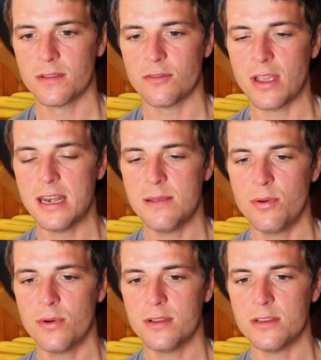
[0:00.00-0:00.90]
If at any
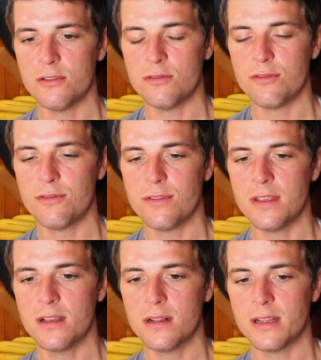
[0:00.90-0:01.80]
point you
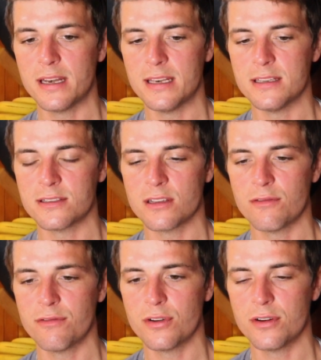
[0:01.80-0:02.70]
feel any
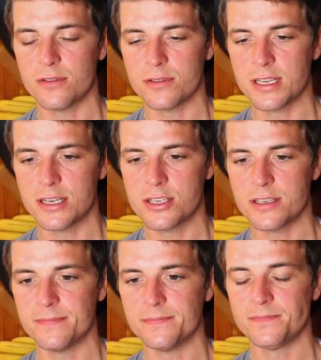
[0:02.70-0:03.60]
discomfort or
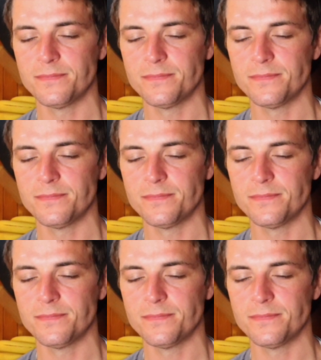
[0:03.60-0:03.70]
tension,